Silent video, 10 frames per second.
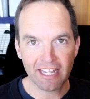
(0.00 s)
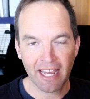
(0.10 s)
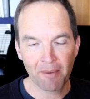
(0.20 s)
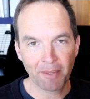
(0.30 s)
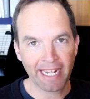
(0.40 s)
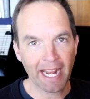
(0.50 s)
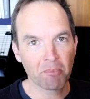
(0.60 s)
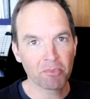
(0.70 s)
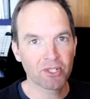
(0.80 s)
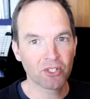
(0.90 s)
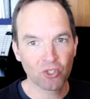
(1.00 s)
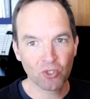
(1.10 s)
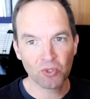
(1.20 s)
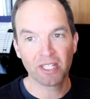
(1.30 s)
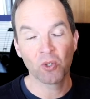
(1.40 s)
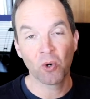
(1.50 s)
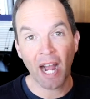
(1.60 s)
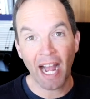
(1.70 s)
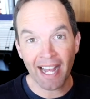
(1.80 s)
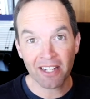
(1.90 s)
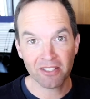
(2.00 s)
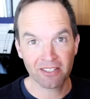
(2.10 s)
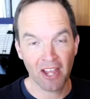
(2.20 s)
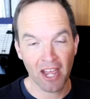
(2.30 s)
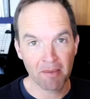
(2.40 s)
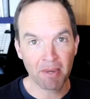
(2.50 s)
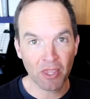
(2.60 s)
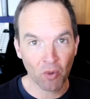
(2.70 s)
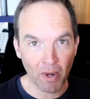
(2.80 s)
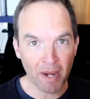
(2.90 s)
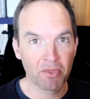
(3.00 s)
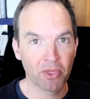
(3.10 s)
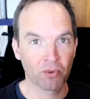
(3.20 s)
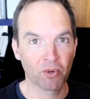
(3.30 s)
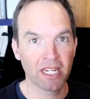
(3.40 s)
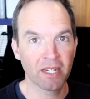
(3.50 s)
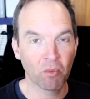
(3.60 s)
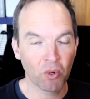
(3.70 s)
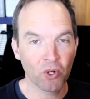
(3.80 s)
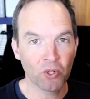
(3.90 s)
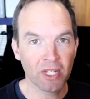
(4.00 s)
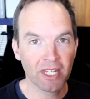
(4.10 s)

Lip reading: when it comes to choosing your artist name in the Web3 world,